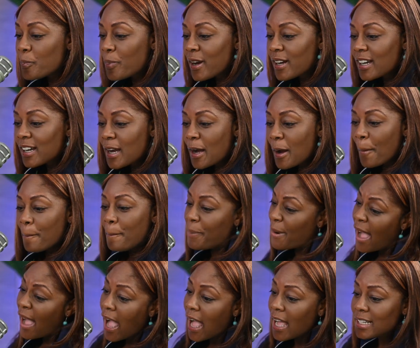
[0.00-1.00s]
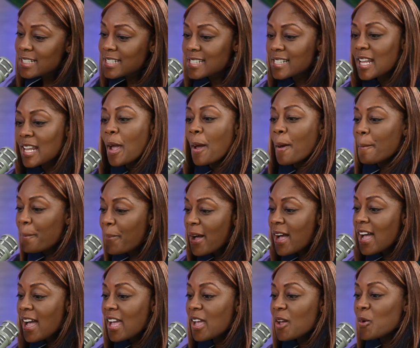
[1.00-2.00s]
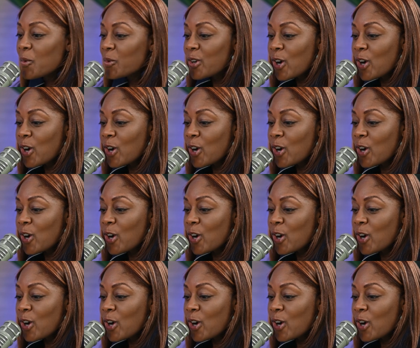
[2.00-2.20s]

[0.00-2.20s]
Go get on it. Get on up.